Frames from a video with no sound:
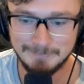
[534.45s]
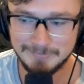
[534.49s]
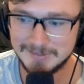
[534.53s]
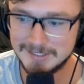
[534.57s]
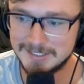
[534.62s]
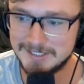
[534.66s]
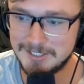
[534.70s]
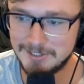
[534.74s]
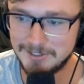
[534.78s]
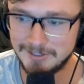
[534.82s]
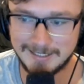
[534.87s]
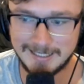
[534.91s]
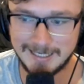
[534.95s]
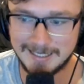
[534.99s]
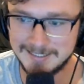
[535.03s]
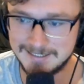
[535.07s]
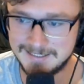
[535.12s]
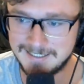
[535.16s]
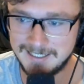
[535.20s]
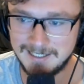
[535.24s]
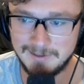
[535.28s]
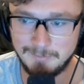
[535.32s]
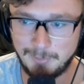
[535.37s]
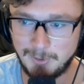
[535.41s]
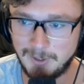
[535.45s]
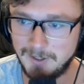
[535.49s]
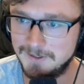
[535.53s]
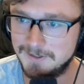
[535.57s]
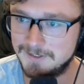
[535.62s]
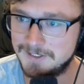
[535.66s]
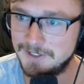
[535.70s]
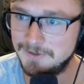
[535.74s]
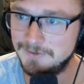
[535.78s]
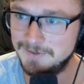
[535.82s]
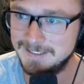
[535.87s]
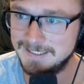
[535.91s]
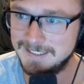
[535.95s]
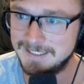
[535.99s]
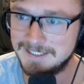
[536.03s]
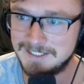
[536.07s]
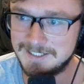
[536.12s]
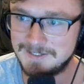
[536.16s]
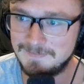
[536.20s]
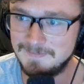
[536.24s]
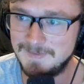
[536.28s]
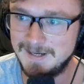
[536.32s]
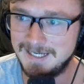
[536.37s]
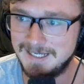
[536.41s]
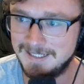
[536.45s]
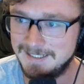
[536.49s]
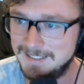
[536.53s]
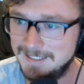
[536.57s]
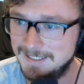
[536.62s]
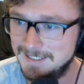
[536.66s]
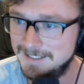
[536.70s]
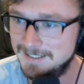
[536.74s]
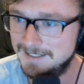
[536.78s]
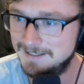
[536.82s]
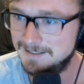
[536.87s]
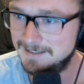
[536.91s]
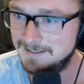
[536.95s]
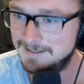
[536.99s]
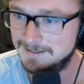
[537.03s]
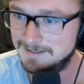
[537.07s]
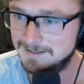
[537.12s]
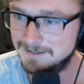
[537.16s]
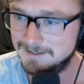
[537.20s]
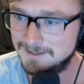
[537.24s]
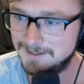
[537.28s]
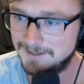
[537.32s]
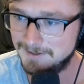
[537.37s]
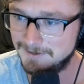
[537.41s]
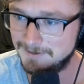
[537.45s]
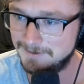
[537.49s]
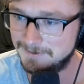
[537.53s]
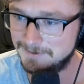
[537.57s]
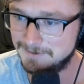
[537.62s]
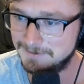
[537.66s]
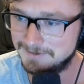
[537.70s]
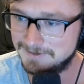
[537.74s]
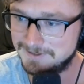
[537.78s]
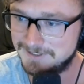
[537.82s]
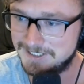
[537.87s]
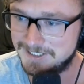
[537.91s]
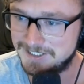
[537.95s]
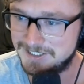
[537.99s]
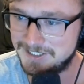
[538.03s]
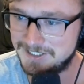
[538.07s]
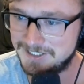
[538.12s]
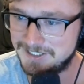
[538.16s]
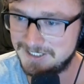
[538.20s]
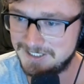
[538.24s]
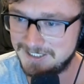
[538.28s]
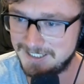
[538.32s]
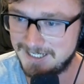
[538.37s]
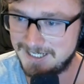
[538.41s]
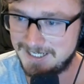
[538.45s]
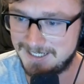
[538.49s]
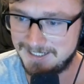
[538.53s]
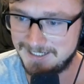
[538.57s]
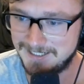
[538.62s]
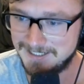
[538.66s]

Is there a goddamn part two in this, man? Holy shit.